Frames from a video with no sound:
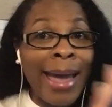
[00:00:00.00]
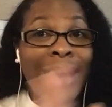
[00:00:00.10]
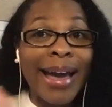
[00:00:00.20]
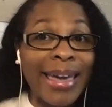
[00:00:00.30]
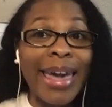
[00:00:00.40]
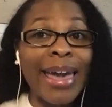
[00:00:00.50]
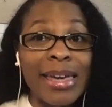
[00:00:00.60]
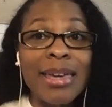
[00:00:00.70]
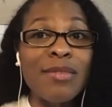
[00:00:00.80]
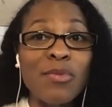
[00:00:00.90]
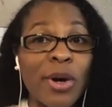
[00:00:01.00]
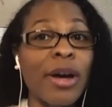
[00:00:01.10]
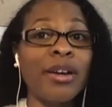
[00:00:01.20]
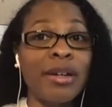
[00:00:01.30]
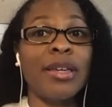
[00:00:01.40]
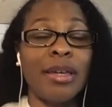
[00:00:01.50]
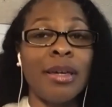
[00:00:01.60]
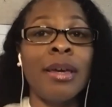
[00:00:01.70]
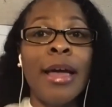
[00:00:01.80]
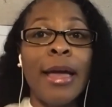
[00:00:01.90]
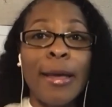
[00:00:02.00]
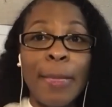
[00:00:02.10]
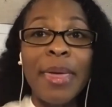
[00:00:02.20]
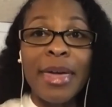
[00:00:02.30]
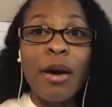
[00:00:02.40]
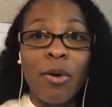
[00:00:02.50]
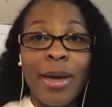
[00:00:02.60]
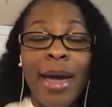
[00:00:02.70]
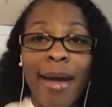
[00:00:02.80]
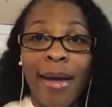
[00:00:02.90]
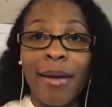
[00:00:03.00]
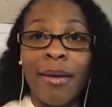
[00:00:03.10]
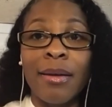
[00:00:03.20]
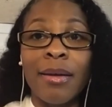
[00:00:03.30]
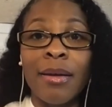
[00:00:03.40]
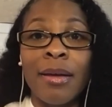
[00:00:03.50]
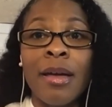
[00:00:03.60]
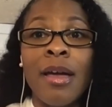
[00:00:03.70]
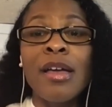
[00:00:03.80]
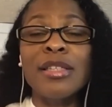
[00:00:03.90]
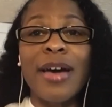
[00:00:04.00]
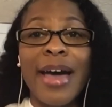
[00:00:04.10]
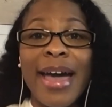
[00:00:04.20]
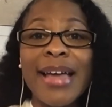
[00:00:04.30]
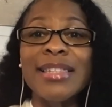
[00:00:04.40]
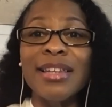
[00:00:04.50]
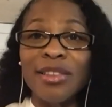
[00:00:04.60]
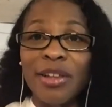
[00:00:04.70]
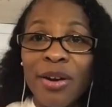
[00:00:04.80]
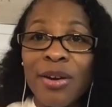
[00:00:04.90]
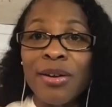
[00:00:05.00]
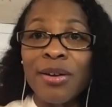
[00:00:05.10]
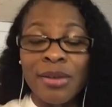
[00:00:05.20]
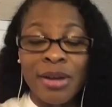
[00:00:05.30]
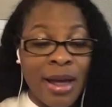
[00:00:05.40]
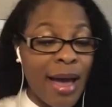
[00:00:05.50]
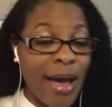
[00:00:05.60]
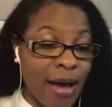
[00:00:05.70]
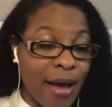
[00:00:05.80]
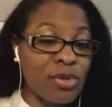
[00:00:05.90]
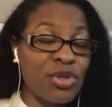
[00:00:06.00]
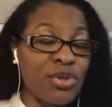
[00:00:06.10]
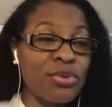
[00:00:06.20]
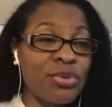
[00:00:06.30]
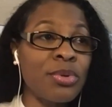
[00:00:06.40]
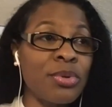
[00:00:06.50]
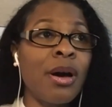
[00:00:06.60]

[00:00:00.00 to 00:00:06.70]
I can't eat one cookie and be okay. So I had to learn how to